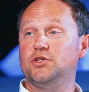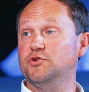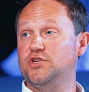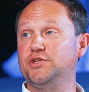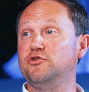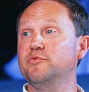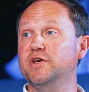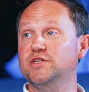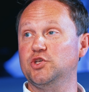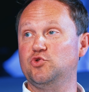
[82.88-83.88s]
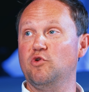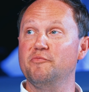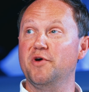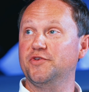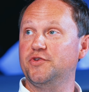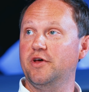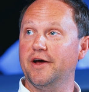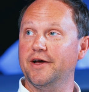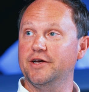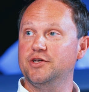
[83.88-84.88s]
So Jetstream is a
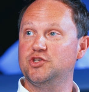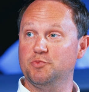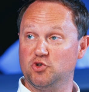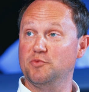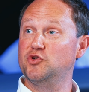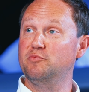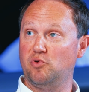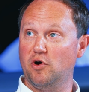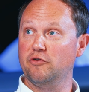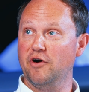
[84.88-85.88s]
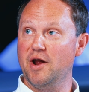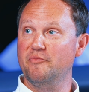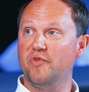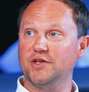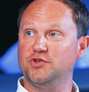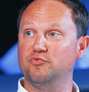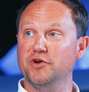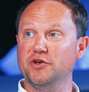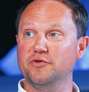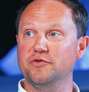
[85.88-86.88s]
12-month subscription program that's
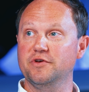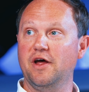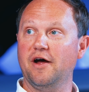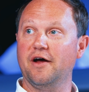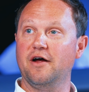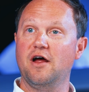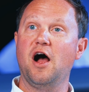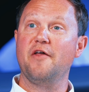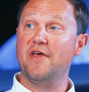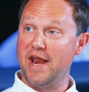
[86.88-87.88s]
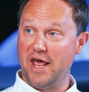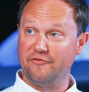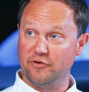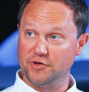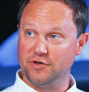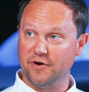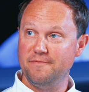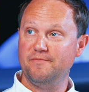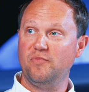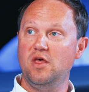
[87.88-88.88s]
renewed on that anniversary.
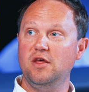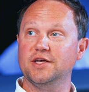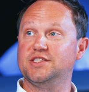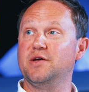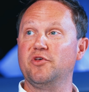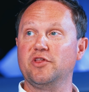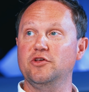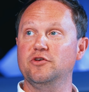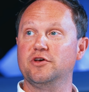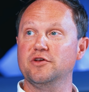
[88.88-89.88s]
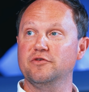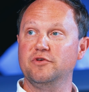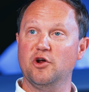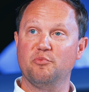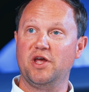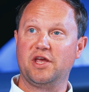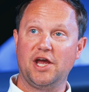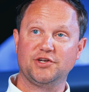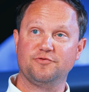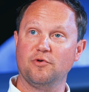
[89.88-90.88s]
It's something that you can pay
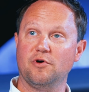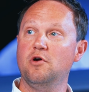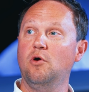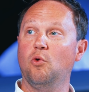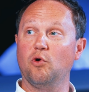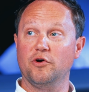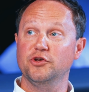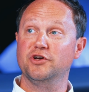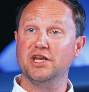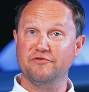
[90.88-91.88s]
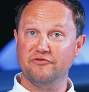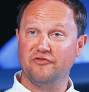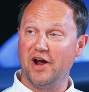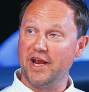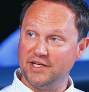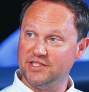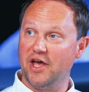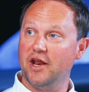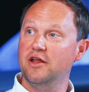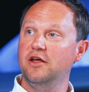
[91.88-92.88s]
cash for, or you can even finance
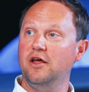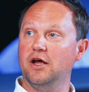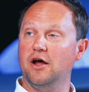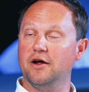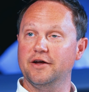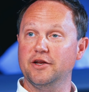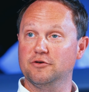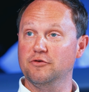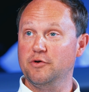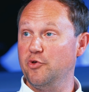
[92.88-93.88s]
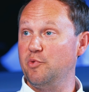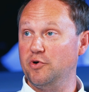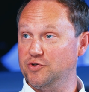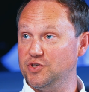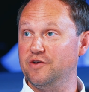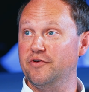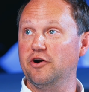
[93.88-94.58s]
that included with the purchase of an